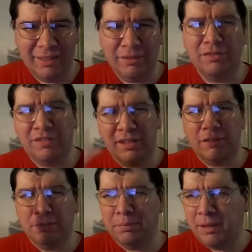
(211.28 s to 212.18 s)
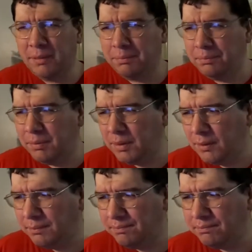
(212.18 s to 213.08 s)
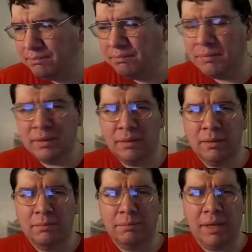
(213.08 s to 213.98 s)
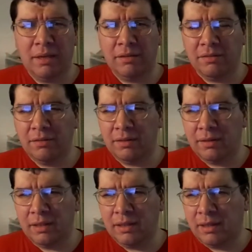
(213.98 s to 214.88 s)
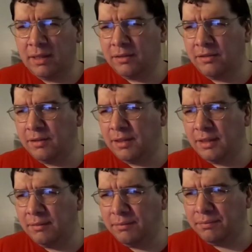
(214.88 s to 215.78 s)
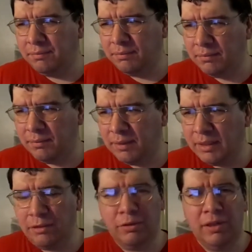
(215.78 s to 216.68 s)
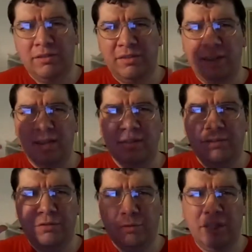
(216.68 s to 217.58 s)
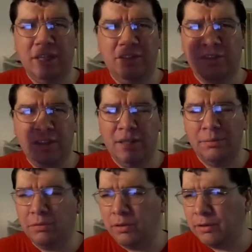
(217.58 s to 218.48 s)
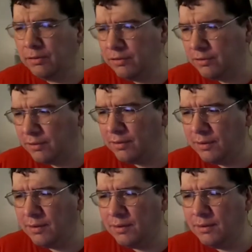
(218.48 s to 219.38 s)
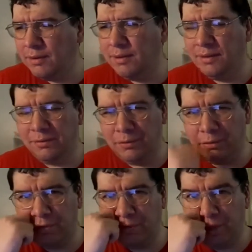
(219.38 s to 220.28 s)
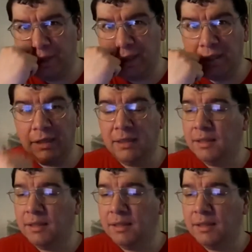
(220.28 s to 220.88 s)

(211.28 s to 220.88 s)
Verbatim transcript: those technopop bands that they got, so that creates a strange cover art for a CD.